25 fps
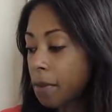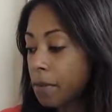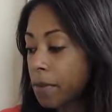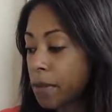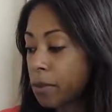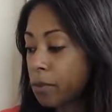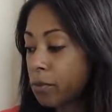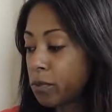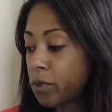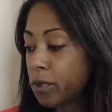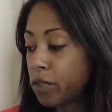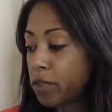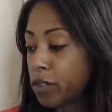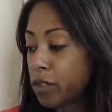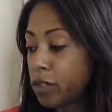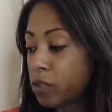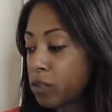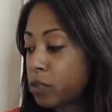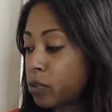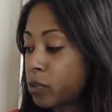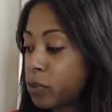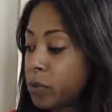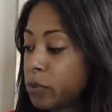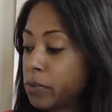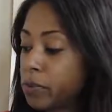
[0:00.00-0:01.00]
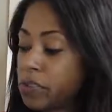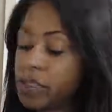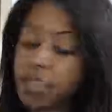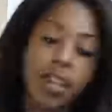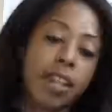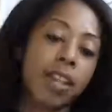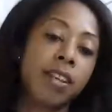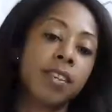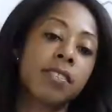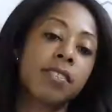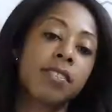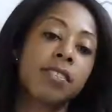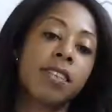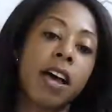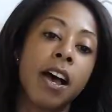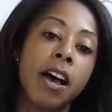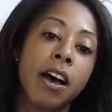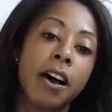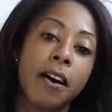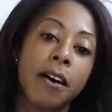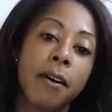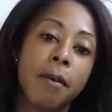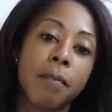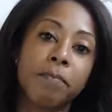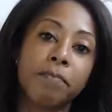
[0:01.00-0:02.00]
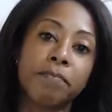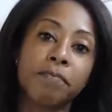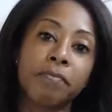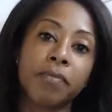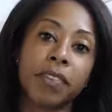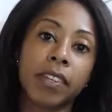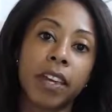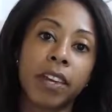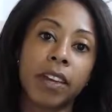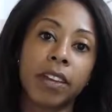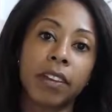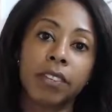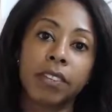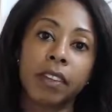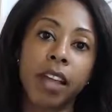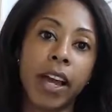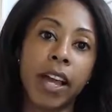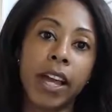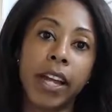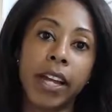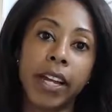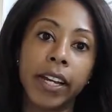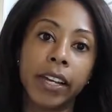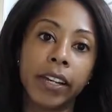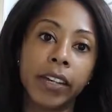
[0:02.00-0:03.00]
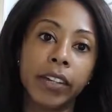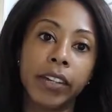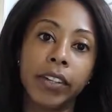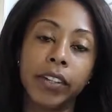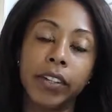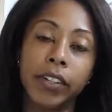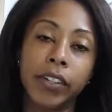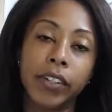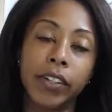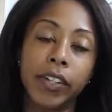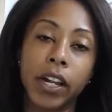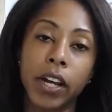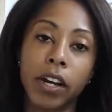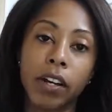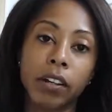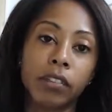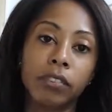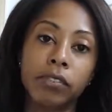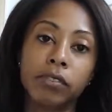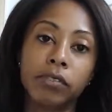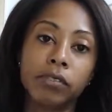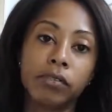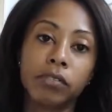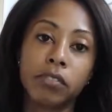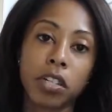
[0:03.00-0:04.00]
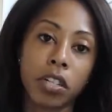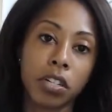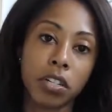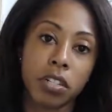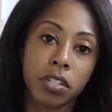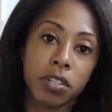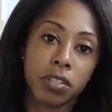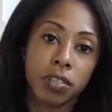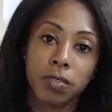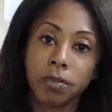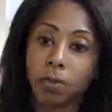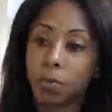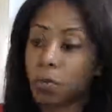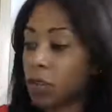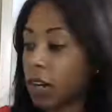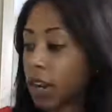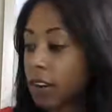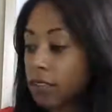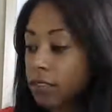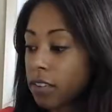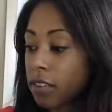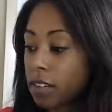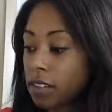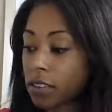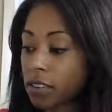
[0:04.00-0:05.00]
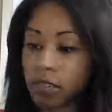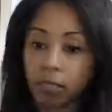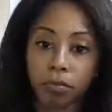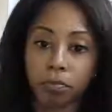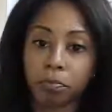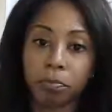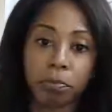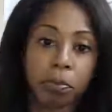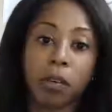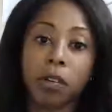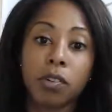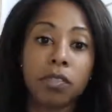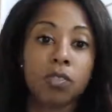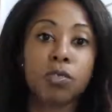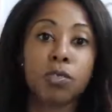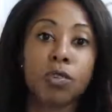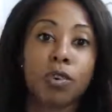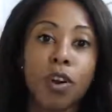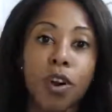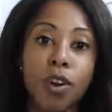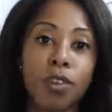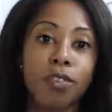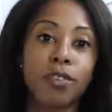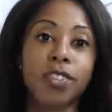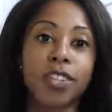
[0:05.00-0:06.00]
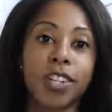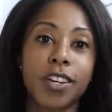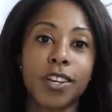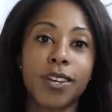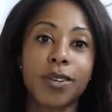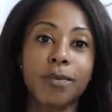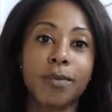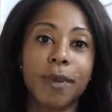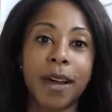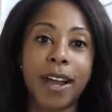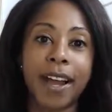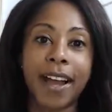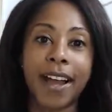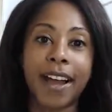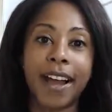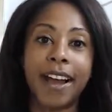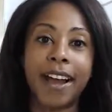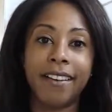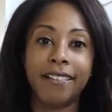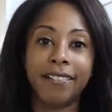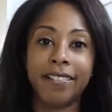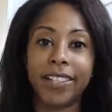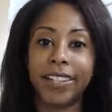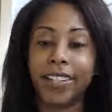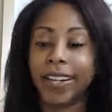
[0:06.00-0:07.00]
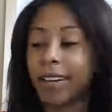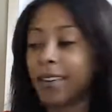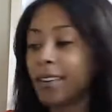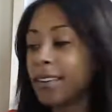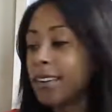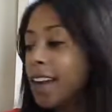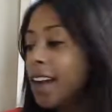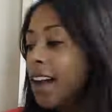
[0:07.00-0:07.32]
It will include things like, you know, just whatever personal goals that you might have, you know.